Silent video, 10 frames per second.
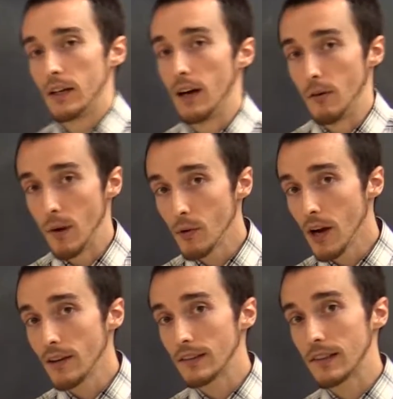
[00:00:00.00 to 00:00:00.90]
Now remember
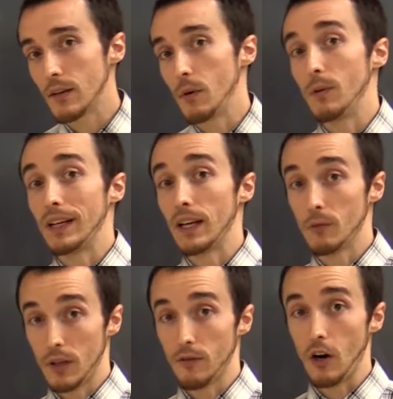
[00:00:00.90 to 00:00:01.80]
how I said we want to get
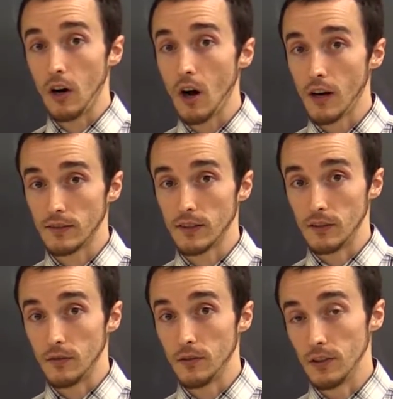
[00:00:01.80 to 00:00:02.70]
rid of our
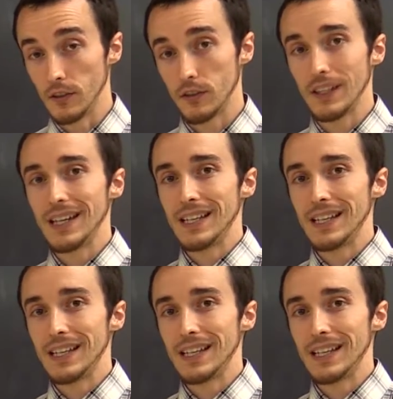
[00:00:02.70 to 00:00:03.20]
constants first.